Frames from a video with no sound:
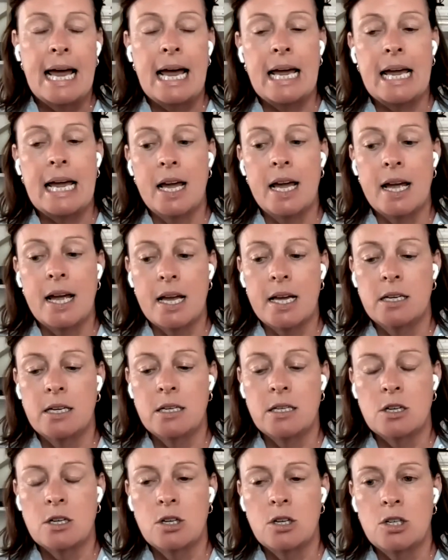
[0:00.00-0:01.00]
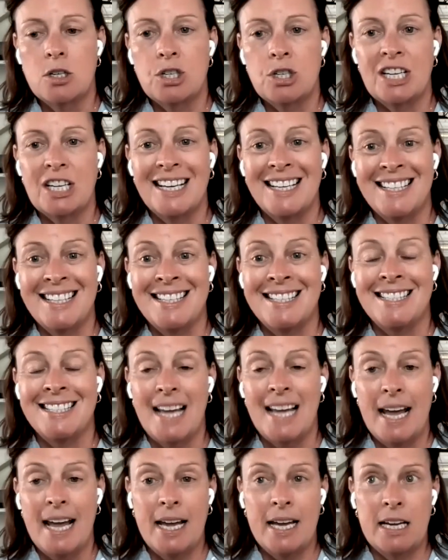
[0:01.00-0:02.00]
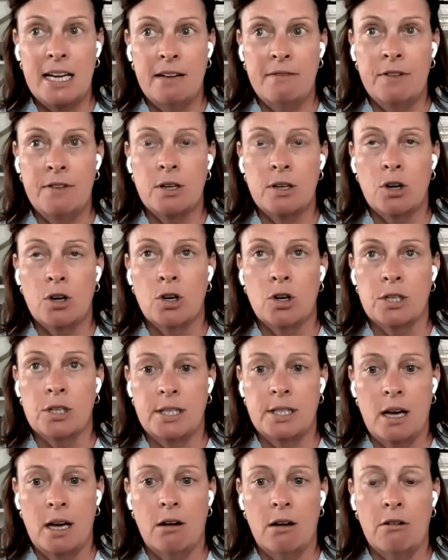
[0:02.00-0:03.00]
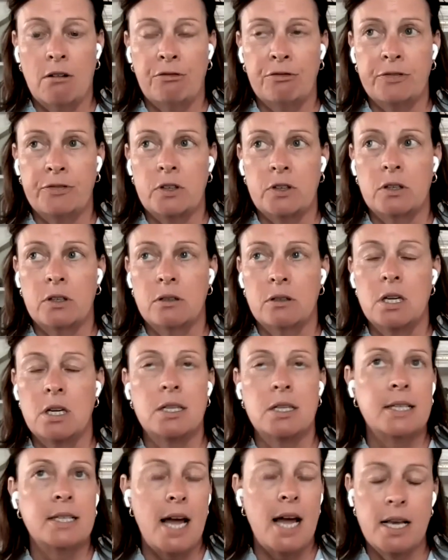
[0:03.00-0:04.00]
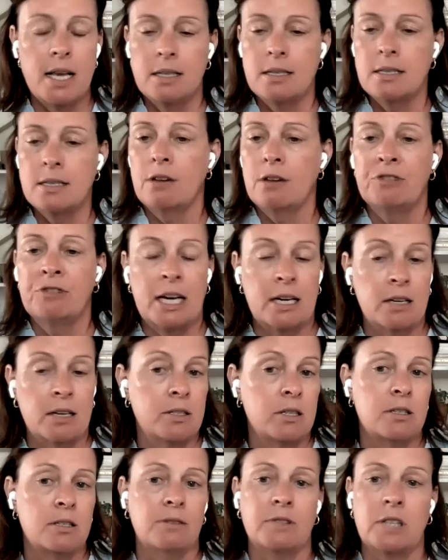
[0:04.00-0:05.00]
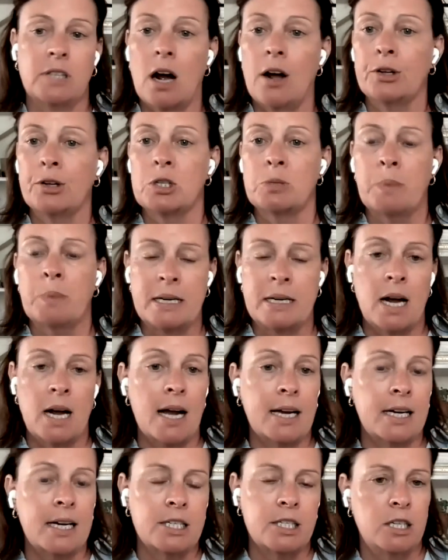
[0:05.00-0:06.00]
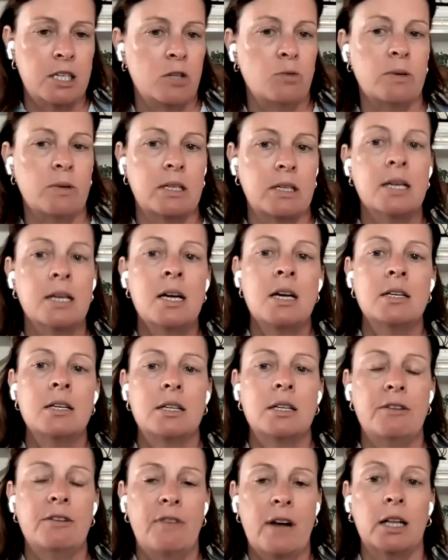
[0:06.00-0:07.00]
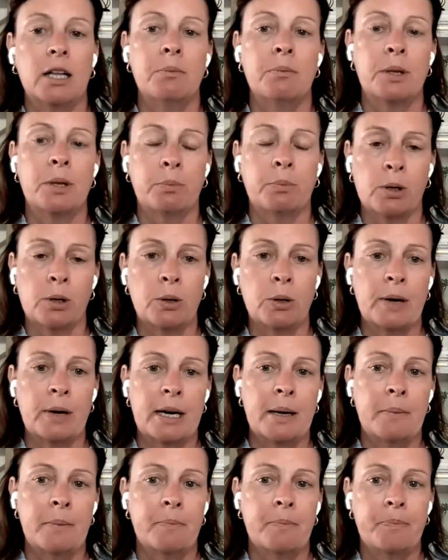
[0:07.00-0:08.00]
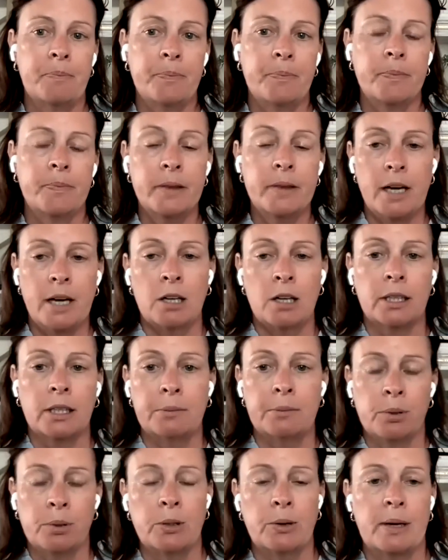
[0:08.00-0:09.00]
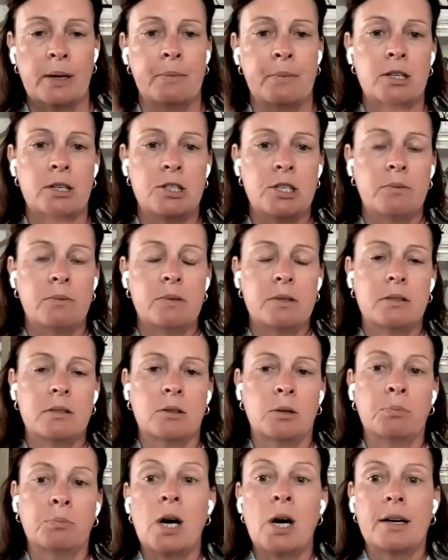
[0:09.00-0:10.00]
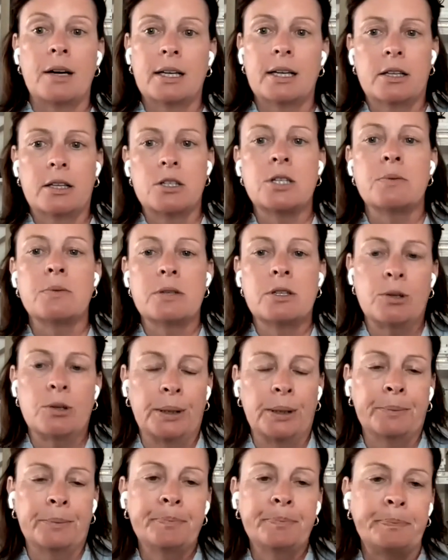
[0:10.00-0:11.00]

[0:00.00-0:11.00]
And she has saved herself tens of thousands of dollars by not continuing to develop the program, the online program or product that she was doing.